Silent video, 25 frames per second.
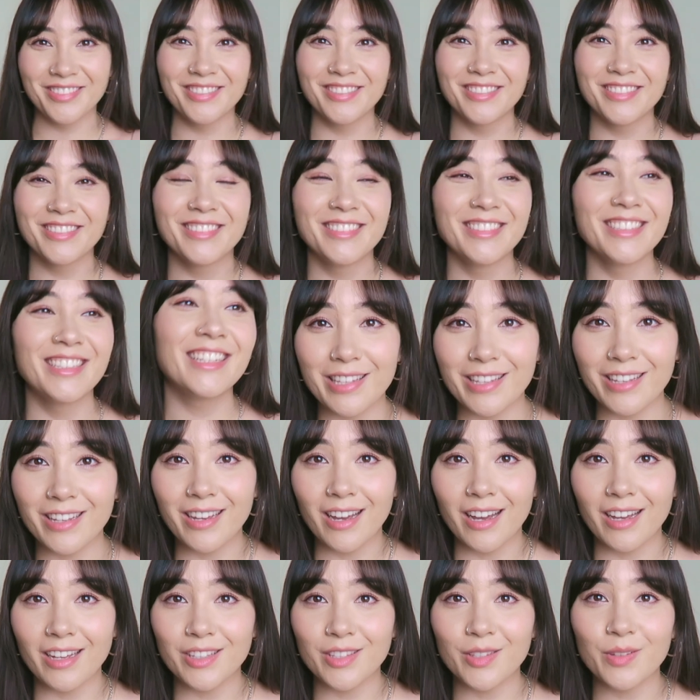Obviously, you
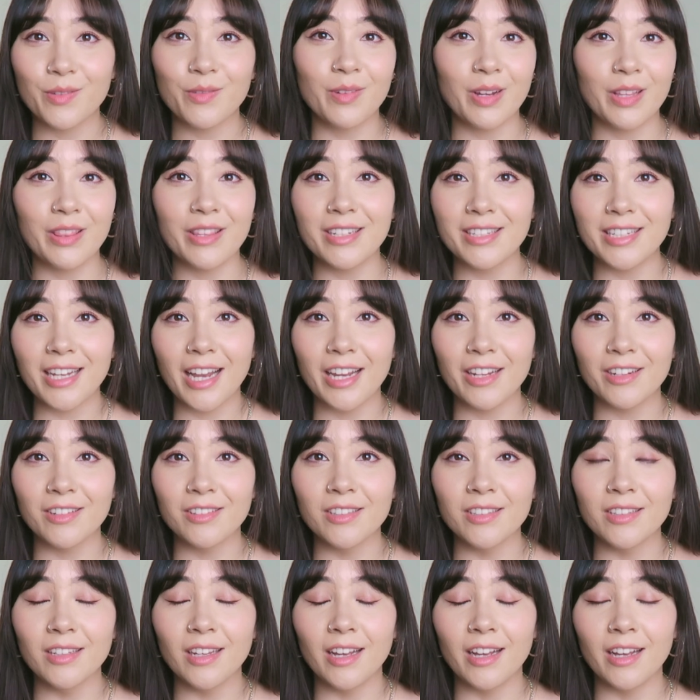guys read the
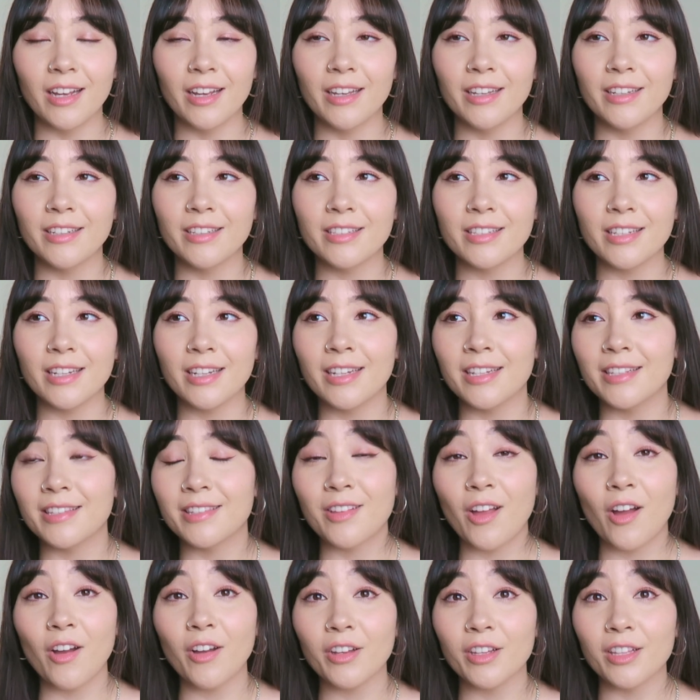title, and it is
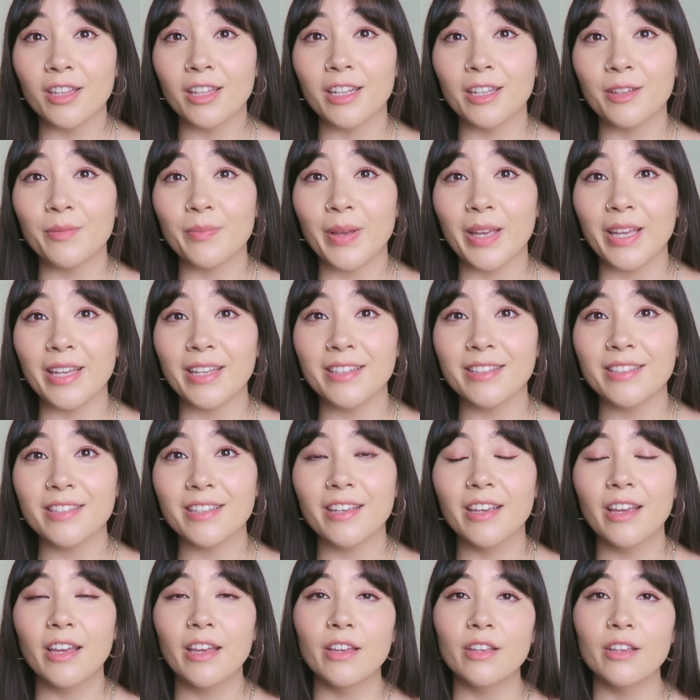not clickbait.